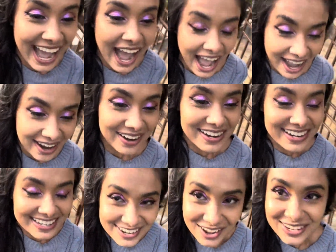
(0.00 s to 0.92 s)
I'm
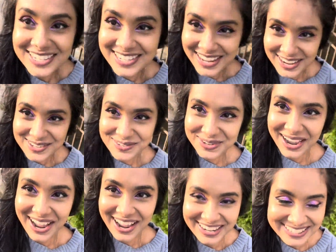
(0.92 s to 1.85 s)
gonna not say you
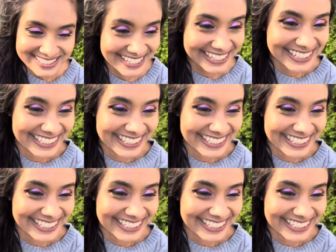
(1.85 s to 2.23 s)
guys